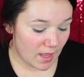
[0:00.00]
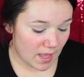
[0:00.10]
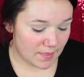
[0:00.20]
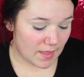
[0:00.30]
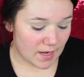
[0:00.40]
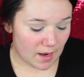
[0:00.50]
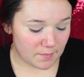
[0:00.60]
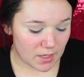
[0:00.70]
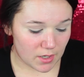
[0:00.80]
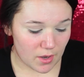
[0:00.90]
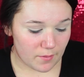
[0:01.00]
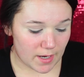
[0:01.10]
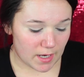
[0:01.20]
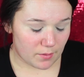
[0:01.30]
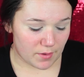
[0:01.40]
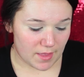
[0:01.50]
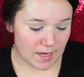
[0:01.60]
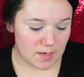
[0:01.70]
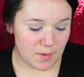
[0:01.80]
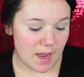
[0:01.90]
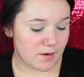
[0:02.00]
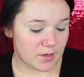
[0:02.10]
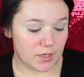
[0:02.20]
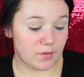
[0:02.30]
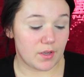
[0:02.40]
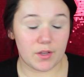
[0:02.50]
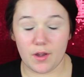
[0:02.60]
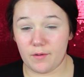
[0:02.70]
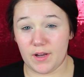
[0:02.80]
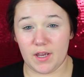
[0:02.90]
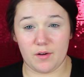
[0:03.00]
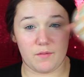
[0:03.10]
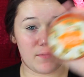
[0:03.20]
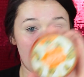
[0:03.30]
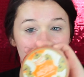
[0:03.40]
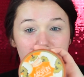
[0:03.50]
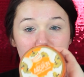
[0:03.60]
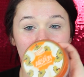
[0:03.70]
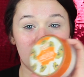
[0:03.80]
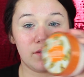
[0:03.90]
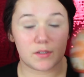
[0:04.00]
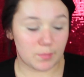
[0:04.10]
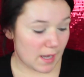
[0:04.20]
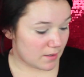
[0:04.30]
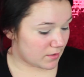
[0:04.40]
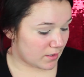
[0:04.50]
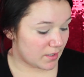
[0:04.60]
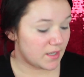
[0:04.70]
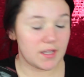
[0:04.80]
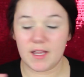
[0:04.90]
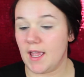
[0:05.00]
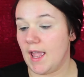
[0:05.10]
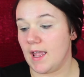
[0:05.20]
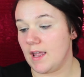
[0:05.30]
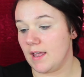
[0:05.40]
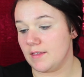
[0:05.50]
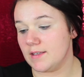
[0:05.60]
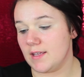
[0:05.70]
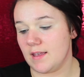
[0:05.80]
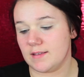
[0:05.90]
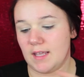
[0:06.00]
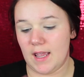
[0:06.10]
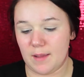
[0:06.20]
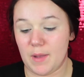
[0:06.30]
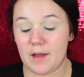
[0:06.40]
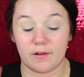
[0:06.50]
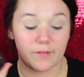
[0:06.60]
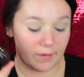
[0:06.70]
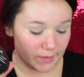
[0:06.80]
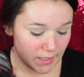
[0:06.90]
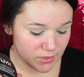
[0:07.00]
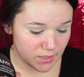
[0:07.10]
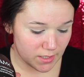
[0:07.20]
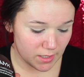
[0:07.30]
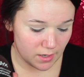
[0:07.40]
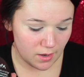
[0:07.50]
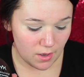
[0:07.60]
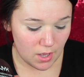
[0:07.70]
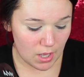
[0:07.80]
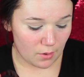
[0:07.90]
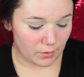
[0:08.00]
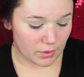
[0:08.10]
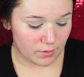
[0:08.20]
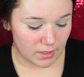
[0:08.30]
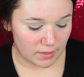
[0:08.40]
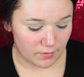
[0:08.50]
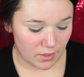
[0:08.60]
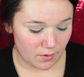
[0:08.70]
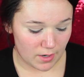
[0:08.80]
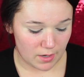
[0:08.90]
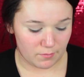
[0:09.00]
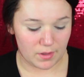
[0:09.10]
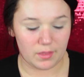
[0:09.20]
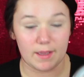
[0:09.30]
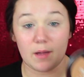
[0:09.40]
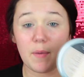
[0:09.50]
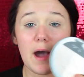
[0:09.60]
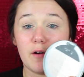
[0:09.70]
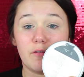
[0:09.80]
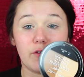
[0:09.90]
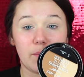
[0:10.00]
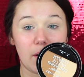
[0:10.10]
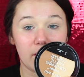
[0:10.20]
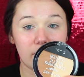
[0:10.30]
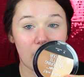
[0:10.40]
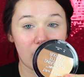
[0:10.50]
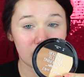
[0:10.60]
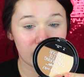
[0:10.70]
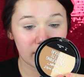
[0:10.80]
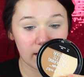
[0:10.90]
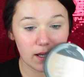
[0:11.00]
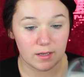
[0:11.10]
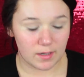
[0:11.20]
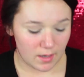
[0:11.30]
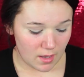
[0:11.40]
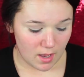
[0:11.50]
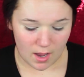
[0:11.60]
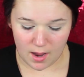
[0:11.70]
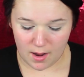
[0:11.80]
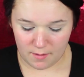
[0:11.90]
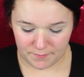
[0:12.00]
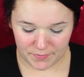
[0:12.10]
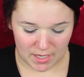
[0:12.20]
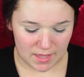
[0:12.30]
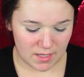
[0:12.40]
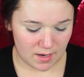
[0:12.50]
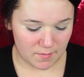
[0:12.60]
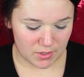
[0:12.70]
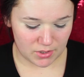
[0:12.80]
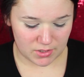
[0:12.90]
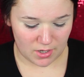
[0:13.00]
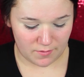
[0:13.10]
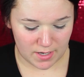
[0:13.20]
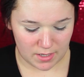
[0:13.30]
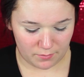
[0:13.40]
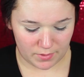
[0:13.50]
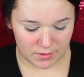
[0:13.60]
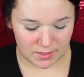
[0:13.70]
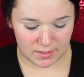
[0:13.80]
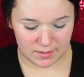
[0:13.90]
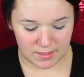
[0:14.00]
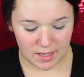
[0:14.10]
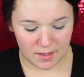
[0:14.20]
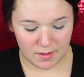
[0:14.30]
And then I'm going to go in with any powder. You can go in with a loose powder, this is a powder foundation, or you can even go in with like a powder from a contour kit. I think I'm going to just go in with this